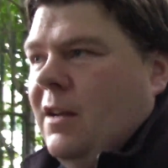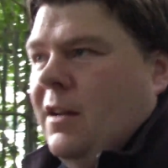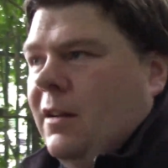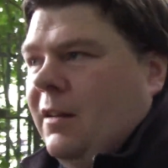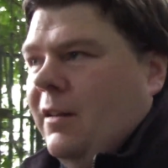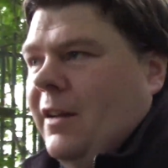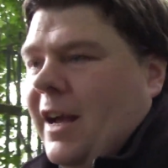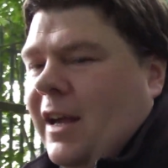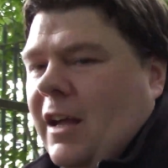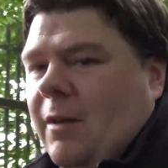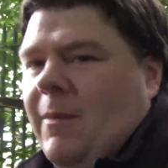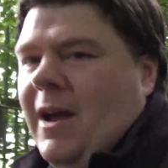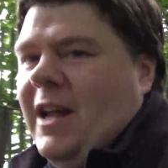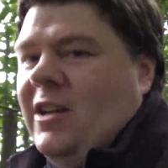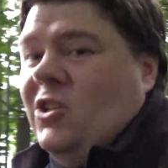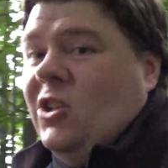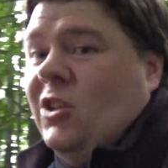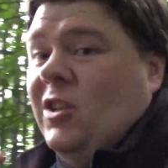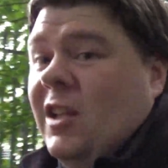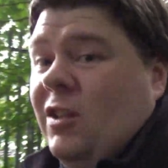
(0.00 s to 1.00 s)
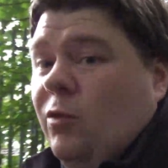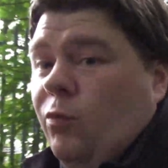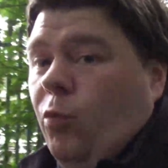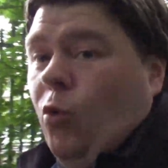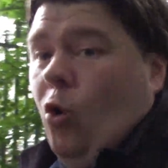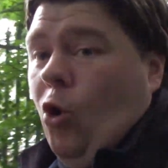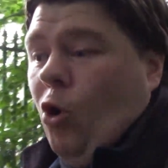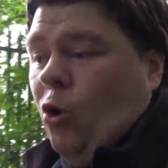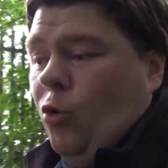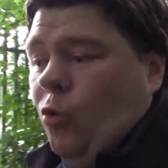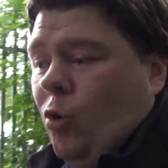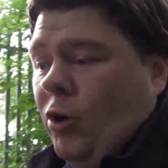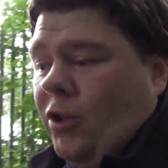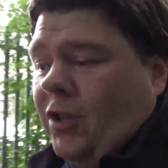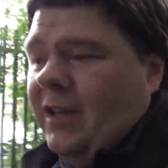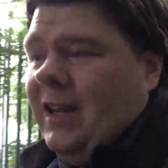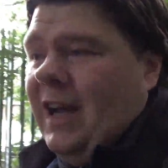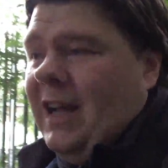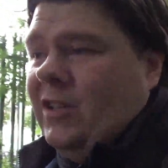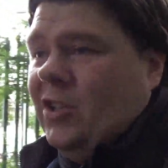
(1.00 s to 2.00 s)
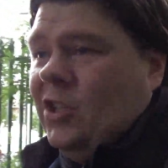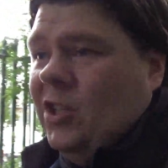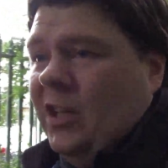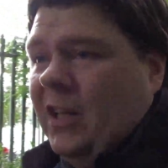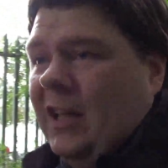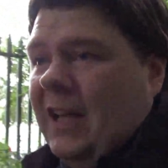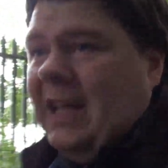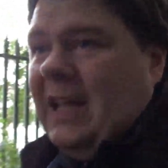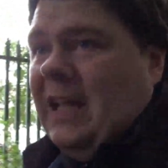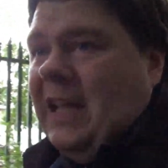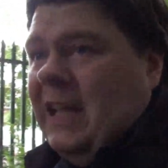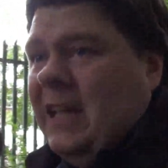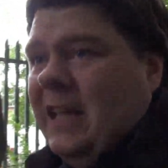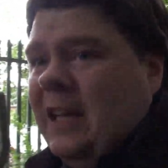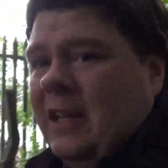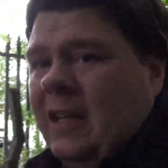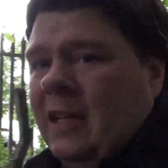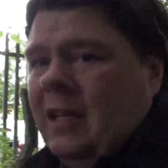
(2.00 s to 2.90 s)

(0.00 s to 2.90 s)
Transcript: Like I mentioned, this walk wasn't actually